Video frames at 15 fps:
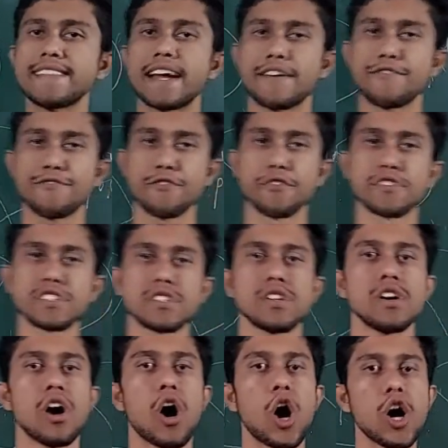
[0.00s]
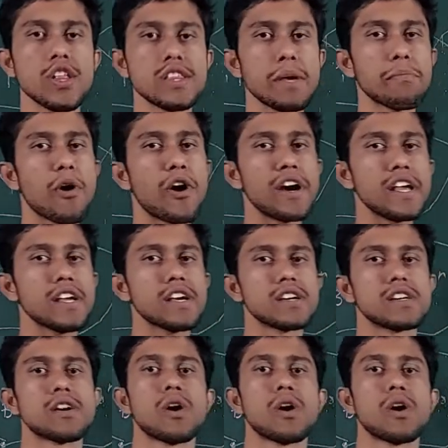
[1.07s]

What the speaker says: that force on the body